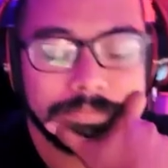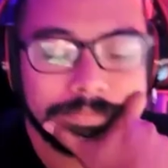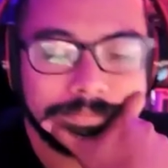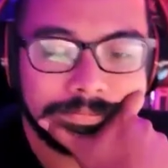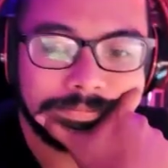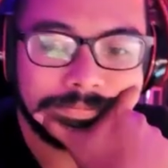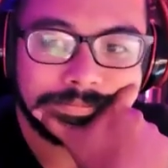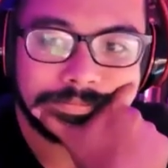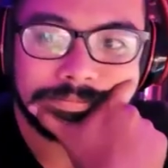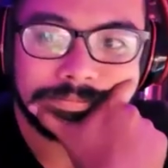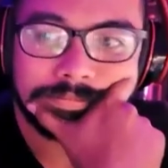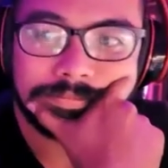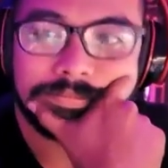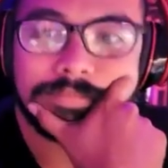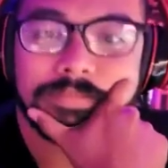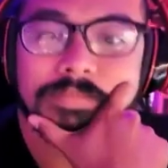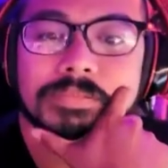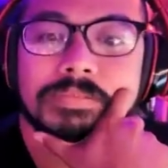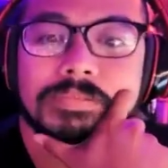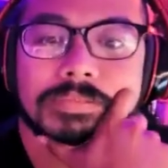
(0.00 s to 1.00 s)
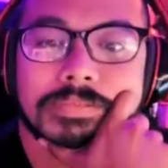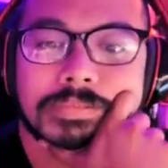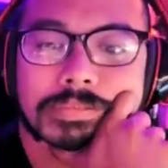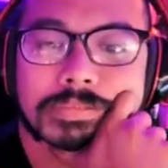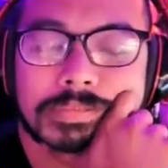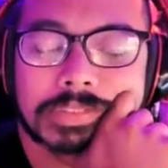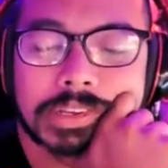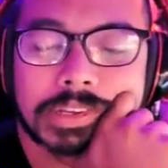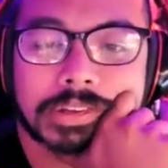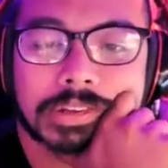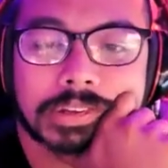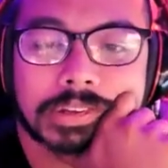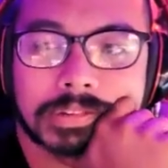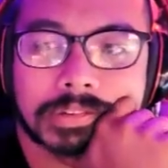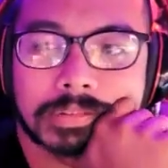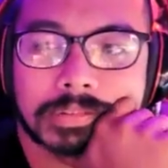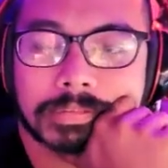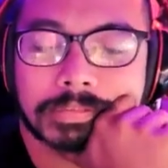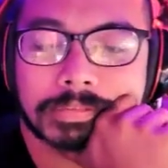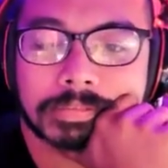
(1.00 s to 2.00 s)

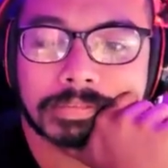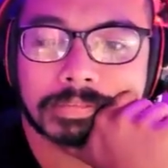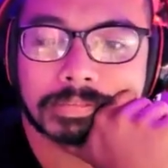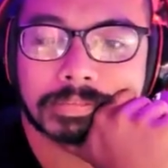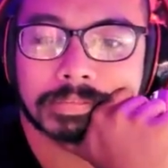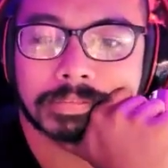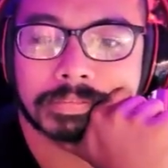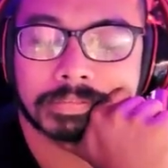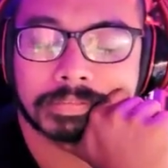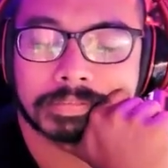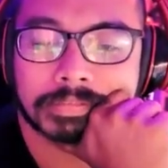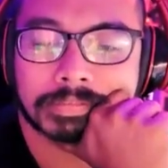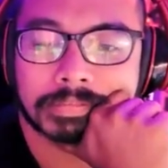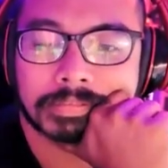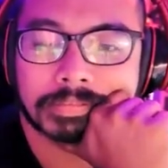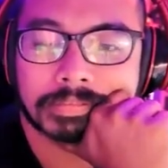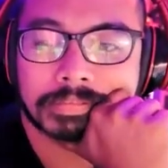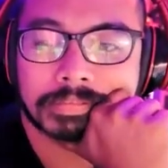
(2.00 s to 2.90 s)
[no speech]